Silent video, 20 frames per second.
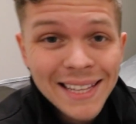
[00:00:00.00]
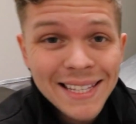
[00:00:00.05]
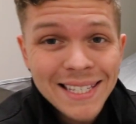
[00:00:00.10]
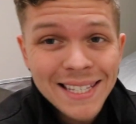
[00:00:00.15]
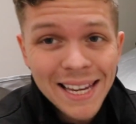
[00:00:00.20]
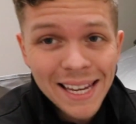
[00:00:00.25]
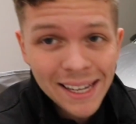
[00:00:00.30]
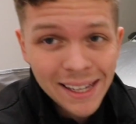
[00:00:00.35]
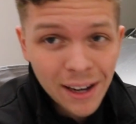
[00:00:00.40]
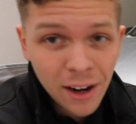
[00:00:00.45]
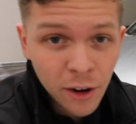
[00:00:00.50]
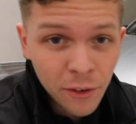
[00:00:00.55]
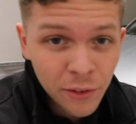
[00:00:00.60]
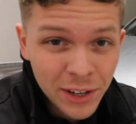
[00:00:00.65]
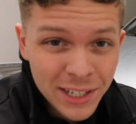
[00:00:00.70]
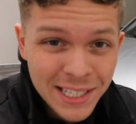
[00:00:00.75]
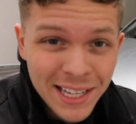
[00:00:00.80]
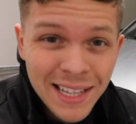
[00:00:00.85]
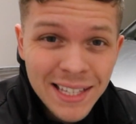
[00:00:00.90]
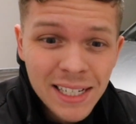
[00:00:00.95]
gets taken care of,
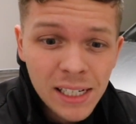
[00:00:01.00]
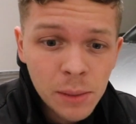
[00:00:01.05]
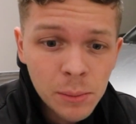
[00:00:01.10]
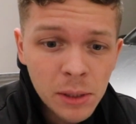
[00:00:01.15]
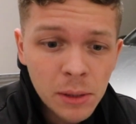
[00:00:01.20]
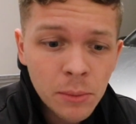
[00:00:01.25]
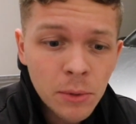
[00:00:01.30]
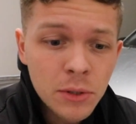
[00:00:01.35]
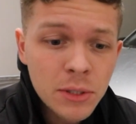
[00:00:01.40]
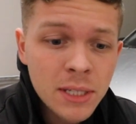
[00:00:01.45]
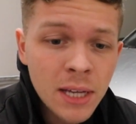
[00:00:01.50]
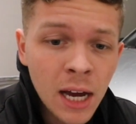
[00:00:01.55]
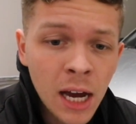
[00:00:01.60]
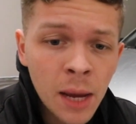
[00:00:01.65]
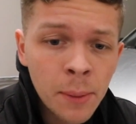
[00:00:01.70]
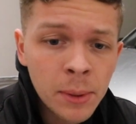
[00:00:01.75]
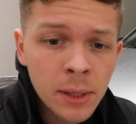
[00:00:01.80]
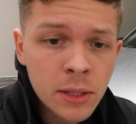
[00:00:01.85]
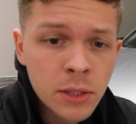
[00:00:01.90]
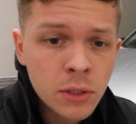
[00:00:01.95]
because that's gonna be the most
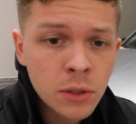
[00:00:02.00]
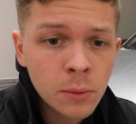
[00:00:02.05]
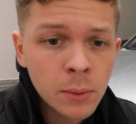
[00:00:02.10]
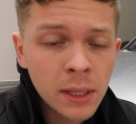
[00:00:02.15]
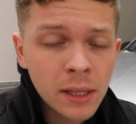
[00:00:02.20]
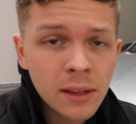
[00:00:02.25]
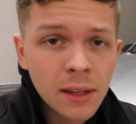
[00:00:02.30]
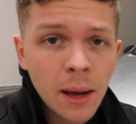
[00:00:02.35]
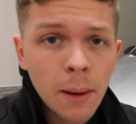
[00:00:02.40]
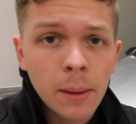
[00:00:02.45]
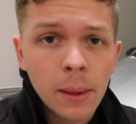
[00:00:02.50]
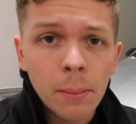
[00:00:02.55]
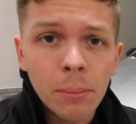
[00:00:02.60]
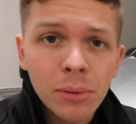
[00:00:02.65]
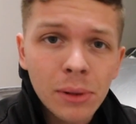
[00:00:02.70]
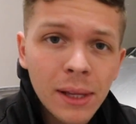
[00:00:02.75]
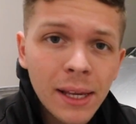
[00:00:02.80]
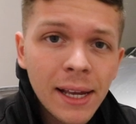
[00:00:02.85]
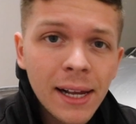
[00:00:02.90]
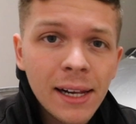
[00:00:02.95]
time consuming thing, the
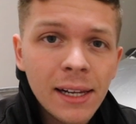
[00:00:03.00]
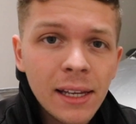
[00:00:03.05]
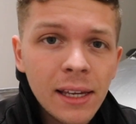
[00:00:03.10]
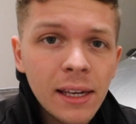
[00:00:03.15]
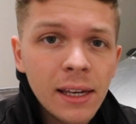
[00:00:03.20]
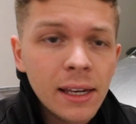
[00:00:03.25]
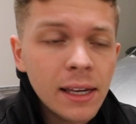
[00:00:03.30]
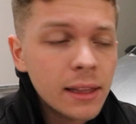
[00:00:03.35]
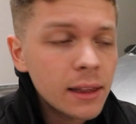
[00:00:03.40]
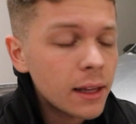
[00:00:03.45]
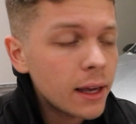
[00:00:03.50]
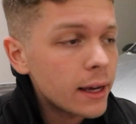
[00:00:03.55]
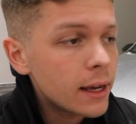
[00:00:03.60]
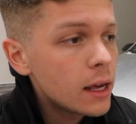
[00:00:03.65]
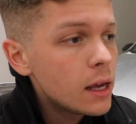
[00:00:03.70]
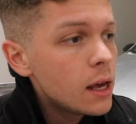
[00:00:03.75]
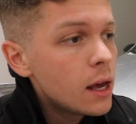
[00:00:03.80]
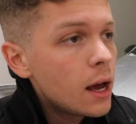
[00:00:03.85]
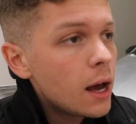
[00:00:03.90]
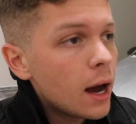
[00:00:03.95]
planning and
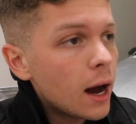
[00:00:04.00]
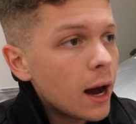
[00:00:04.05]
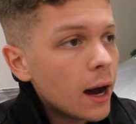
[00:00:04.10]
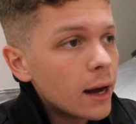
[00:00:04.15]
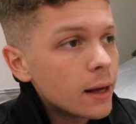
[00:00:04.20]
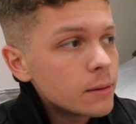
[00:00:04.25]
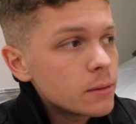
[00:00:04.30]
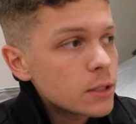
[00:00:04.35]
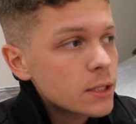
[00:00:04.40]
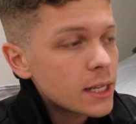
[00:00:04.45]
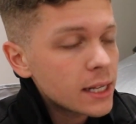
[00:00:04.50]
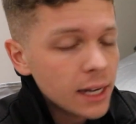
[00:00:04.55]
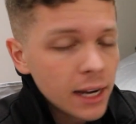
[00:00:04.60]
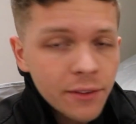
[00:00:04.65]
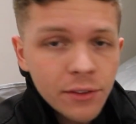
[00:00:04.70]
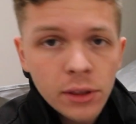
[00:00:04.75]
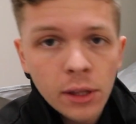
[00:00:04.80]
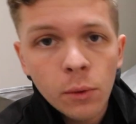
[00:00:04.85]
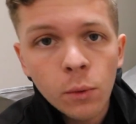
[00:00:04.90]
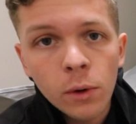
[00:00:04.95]
just getting
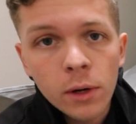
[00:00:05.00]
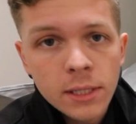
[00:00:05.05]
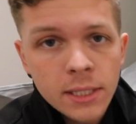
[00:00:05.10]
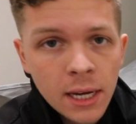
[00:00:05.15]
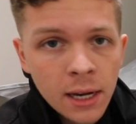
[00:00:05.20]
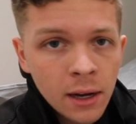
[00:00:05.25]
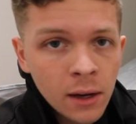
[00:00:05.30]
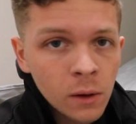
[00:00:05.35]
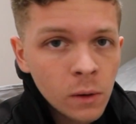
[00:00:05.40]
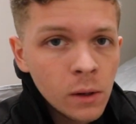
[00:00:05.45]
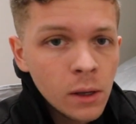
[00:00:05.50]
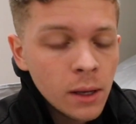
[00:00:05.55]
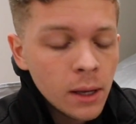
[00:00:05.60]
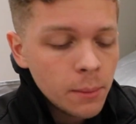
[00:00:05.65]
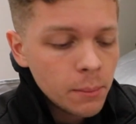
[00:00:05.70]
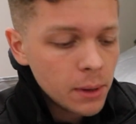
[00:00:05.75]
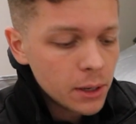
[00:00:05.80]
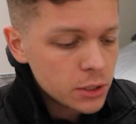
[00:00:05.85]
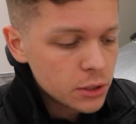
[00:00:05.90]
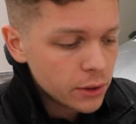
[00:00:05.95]
everything worked
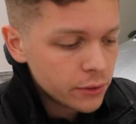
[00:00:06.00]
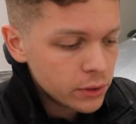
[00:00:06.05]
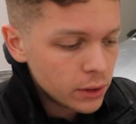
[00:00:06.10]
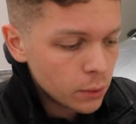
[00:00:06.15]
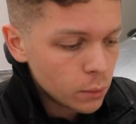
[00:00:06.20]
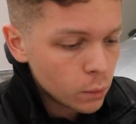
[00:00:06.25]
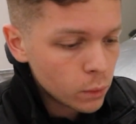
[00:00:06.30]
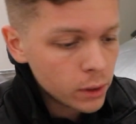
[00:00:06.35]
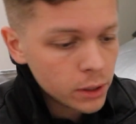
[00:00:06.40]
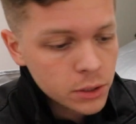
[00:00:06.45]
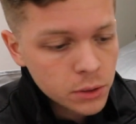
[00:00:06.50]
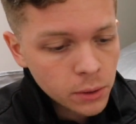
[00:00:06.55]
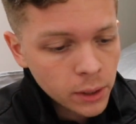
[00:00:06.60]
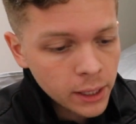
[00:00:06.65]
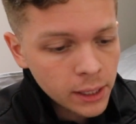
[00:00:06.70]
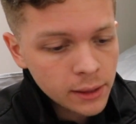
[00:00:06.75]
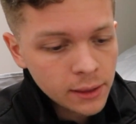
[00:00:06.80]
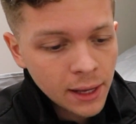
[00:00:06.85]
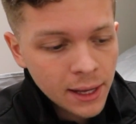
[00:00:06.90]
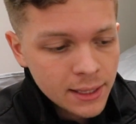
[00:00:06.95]
out, make sure everything works
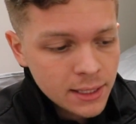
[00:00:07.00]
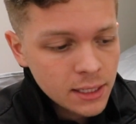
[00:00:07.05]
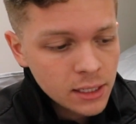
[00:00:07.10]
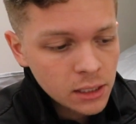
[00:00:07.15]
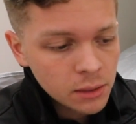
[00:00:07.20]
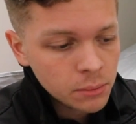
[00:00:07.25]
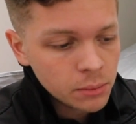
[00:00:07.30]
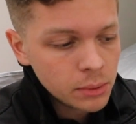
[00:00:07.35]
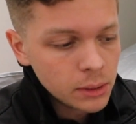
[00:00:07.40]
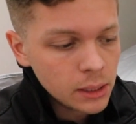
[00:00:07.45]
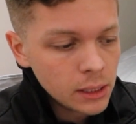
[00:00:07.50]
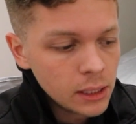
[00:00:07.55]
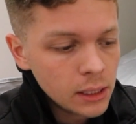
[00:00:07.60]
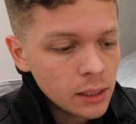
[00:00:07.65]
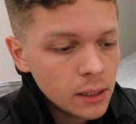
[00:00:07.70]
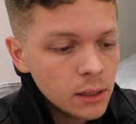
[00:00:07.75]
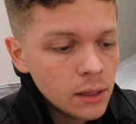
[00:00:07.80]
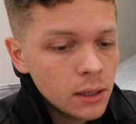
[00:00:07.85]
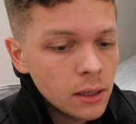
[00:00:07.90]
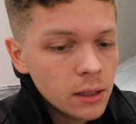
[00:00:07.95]
right, that's gonna
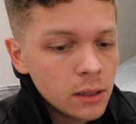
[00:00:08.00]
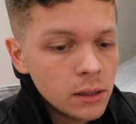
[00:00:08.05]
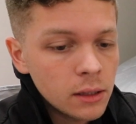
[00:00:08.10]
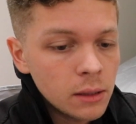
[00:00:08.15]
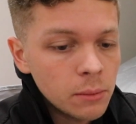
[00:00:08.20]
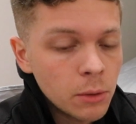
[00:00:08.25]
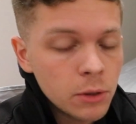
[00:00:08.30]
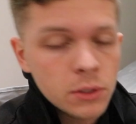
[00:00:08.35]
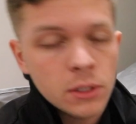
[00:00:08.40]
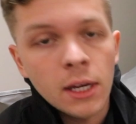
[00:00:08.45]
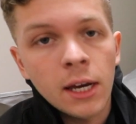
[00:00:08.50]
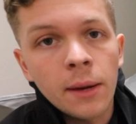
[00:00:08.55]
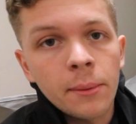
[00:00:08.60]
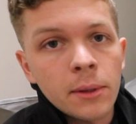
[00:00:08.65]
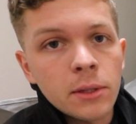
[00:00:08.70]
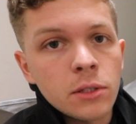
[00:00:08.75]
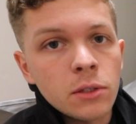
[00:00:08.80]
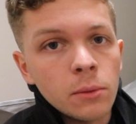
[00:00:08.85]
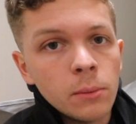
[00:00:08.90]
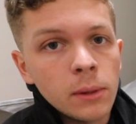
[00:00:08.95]
be the most time
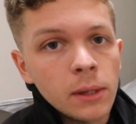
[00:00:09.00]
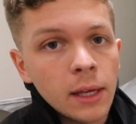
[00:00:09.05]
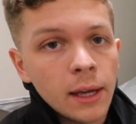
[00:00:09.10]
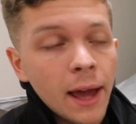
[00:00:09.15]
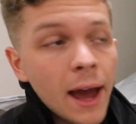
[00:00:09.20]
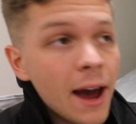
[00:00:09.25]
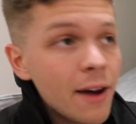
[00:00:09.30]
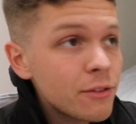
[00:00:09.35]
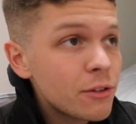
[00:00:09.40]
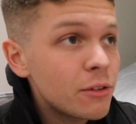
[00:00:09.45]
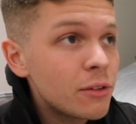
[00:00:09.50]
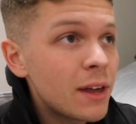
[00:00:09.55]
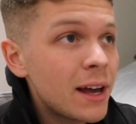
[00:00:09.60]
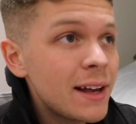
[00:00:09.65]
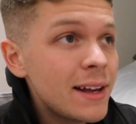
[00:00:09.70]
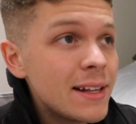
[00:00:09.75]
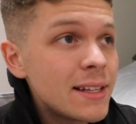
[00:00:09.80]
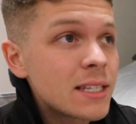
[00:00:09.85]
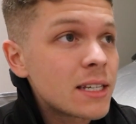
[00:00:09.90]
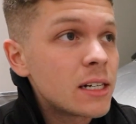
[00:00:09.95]
consuming thing. After
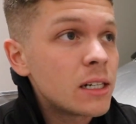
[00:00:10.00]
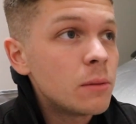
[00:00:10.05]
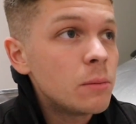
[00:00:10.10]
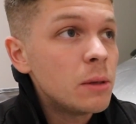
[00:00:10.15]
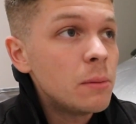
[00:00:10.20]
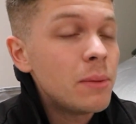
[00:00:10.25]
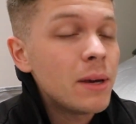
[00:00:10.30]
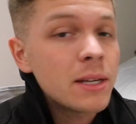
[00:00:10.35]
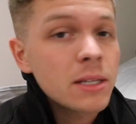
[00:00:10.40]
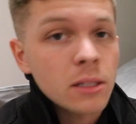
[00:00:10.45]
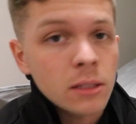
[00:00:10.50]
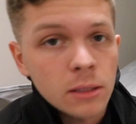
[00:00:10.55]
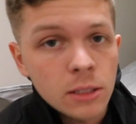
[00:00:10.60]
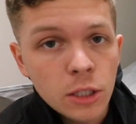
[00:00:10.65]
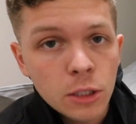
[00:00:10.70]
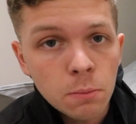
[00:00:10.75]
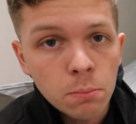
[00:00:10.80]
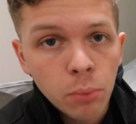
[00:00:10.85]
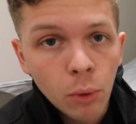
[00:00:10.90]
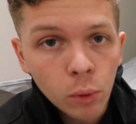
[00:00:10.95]
that, it's gonna be basically
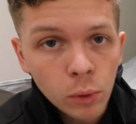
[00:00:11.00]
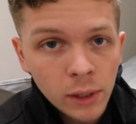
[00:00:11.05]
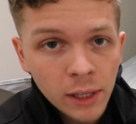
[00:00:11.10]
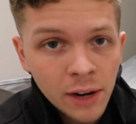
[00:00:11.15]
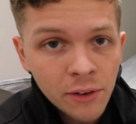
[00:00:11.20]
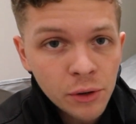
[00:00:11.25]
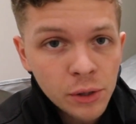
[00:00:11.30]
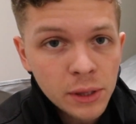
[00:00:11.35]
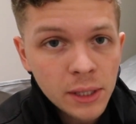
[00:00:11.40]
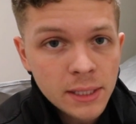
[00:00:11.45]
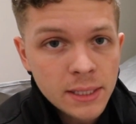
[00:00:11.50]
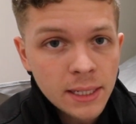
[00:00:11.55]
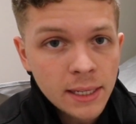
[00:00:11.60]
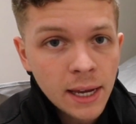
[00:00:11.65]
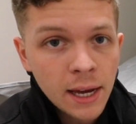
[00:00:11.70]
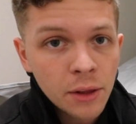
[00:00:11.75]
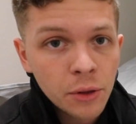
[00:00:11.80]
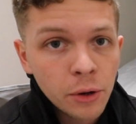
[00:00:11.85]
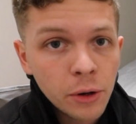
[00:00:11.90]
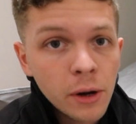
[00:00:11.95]
just bolting everything
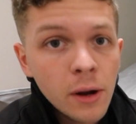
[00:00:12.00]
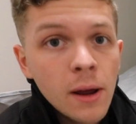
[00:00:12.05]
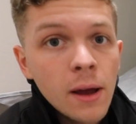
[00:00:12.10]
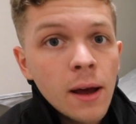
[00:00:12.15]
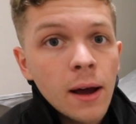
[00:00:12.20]
together,